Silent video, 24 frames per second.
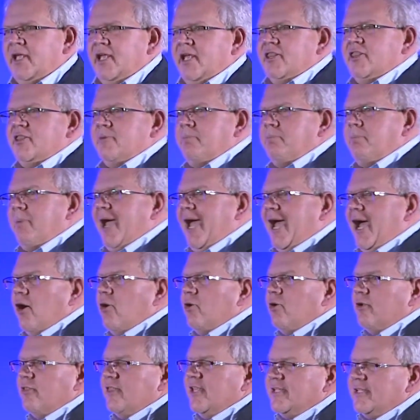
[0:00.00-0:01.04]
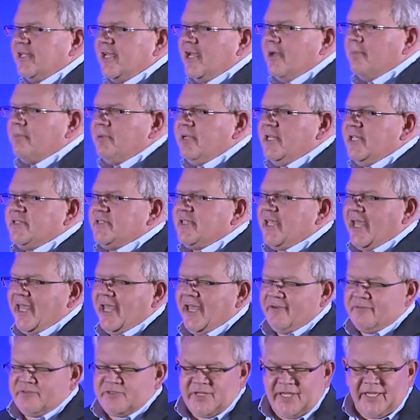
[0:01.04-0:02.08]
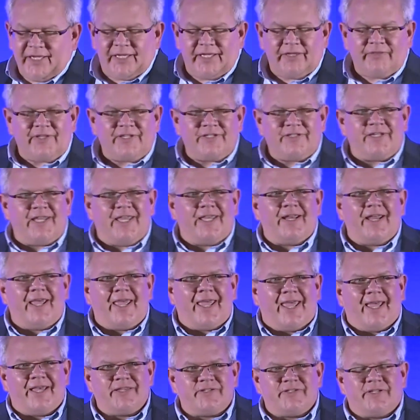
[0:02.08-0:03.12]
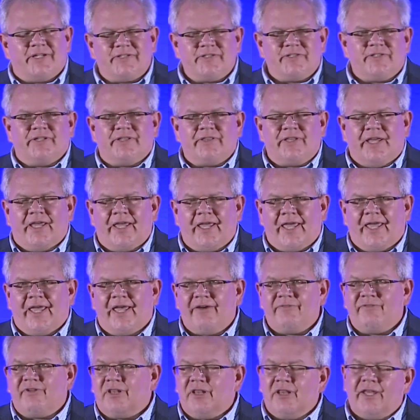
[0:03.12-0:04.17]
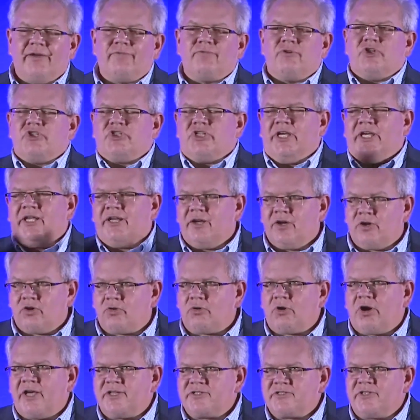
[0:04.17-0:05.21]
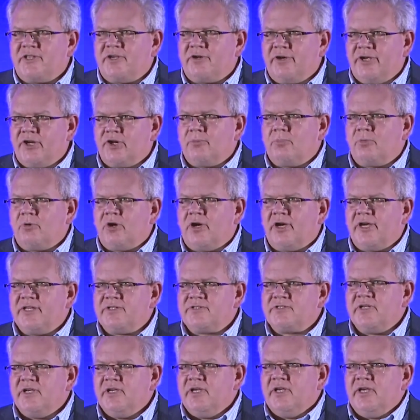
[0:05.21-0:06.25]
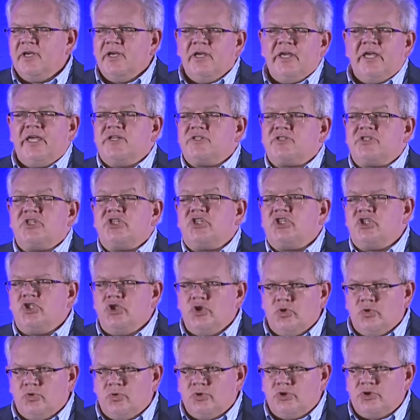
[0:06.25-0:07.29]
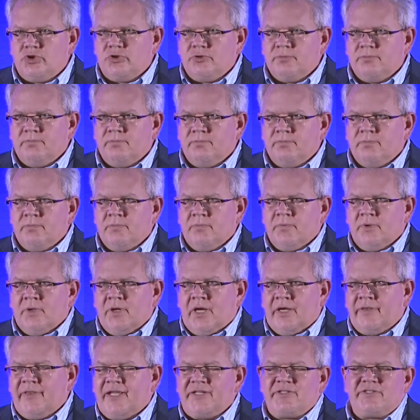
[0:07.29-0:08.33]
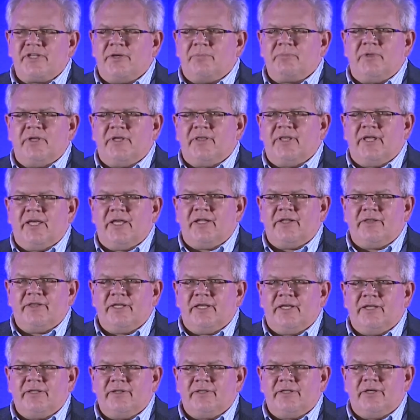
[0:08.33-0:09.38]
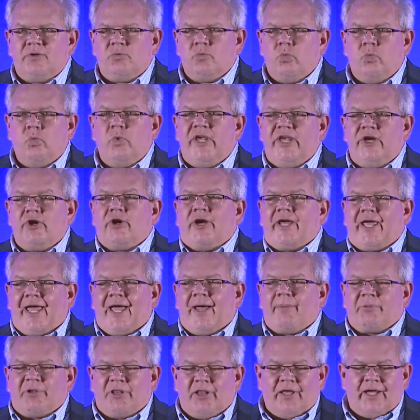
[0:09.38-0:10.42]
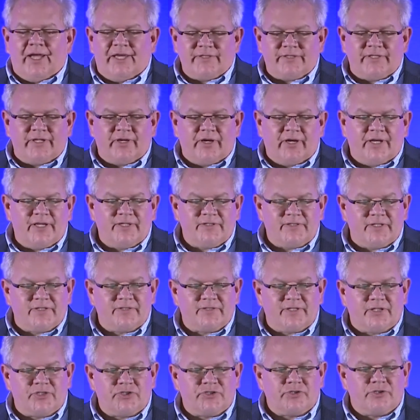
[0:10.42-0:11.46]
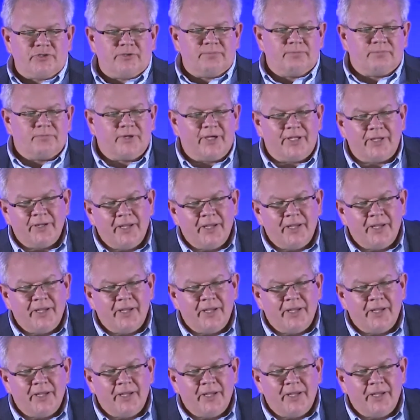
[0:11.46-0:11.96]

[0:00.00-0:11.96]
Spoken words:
The power that companies have taking the data assets that they have and leveraging it across their enterprise is huge. And that's something that we are capitalizing on as Accenture, right?